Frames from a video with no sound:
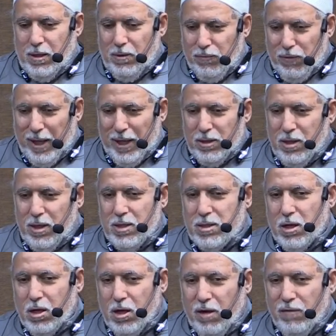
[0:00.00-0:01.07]
In fact, there is
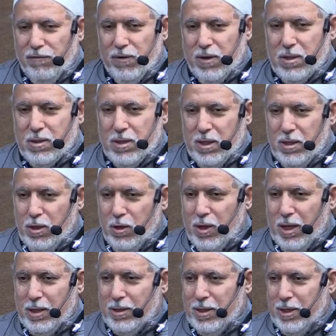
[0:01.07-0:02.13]
a conference in the
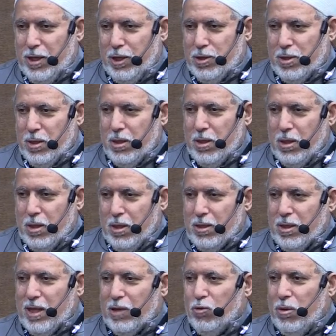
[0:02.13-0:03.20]
United Nations
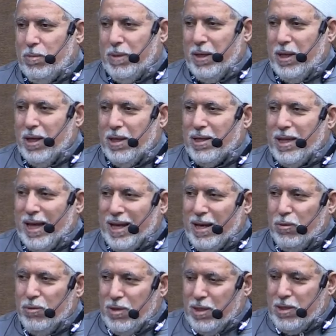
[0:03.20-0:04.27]
that will be held
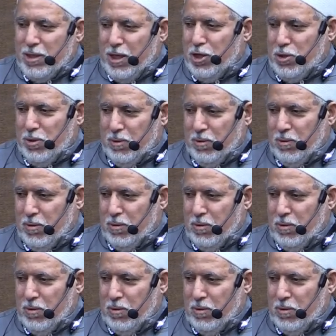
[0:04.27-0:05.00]
around this issue.